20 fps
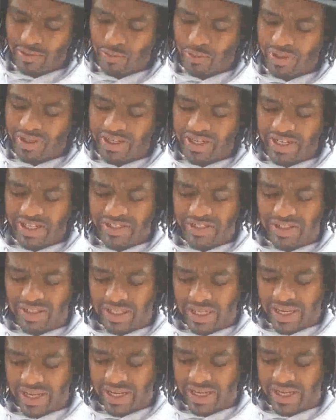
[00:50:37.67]
where each
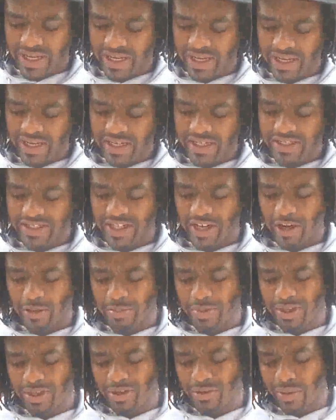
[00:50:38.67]
lay shall
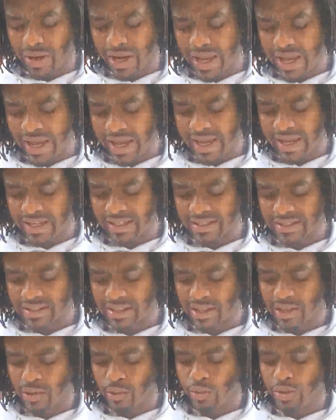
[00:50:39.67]
be grass
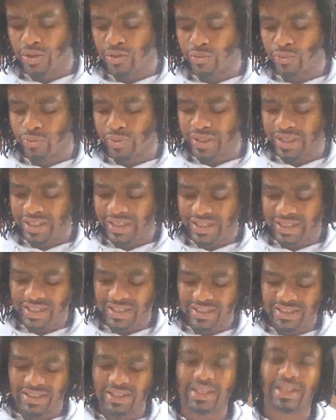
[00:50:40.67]
with
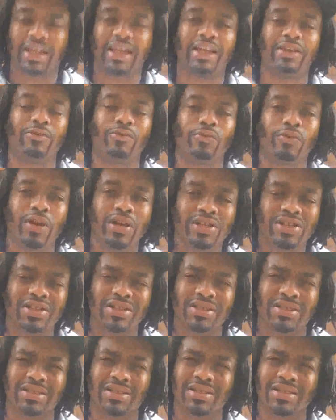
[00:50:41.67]
reeds and
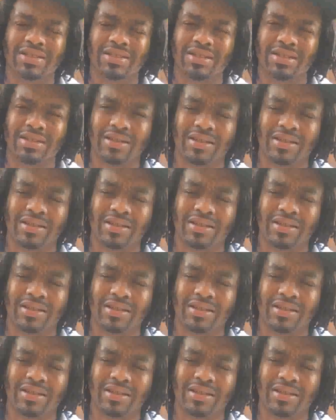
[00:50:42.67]
rushes.